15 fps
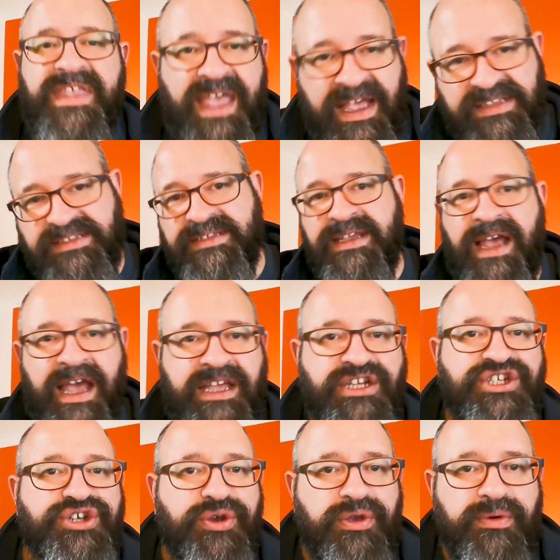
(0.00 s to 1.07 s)
yes, I can
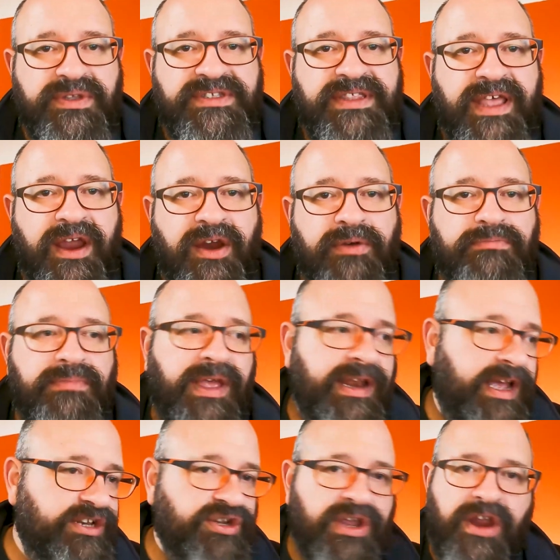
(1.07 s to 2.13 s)
show you it's there. And
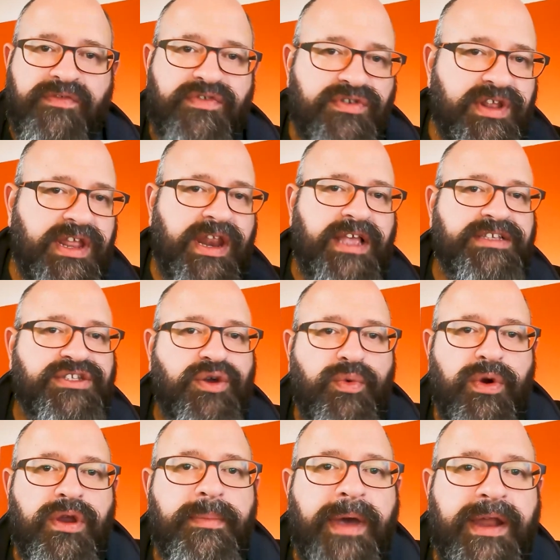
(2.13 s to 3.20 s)
I took care of your DNS, don't
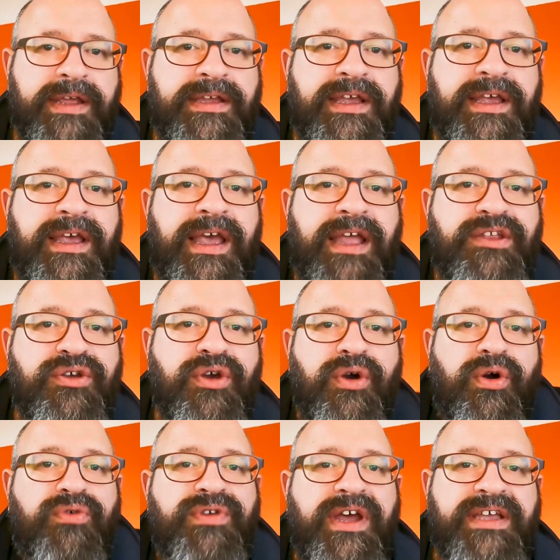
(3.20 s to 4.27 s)
worry about it. And you go,
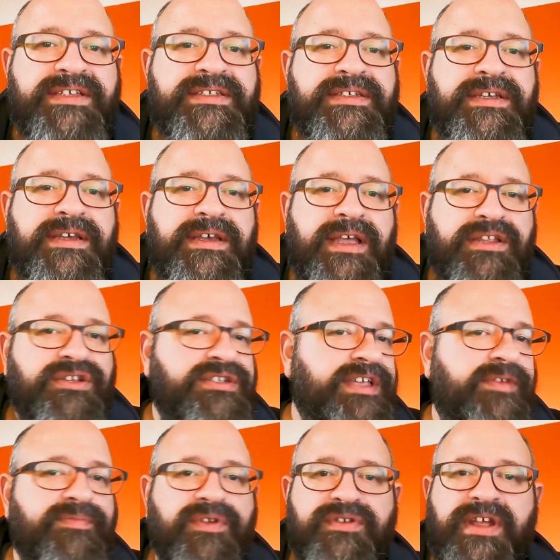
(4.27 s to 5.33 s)
oh, nice. And you just
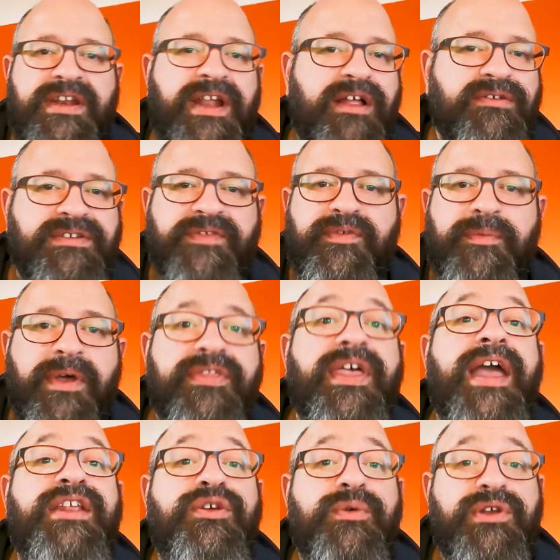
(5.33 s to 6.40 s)
give them their $10 every month,
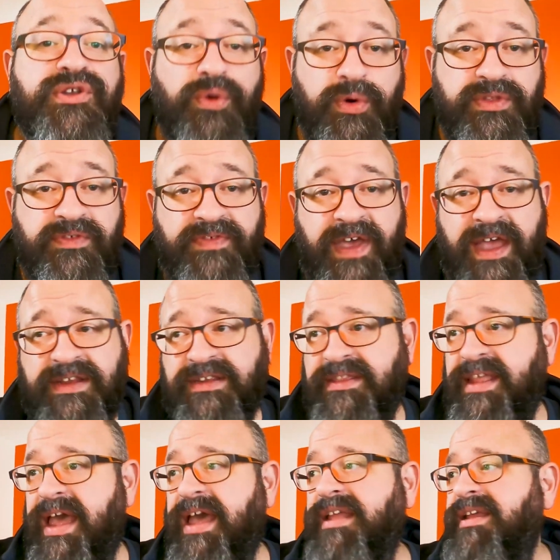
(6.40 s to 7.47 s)
and you ignore the fact
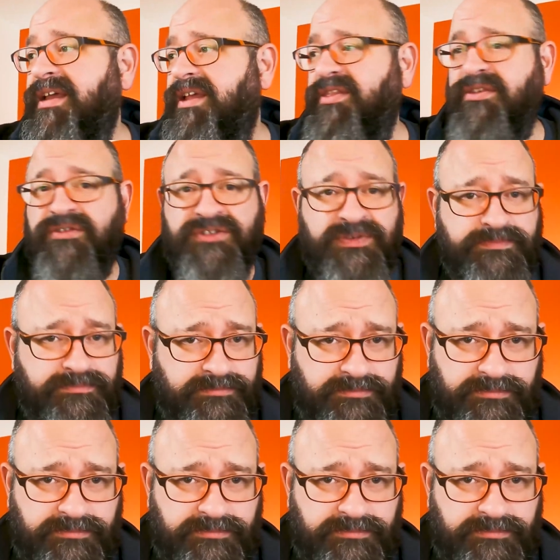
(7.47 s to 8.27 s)
that there's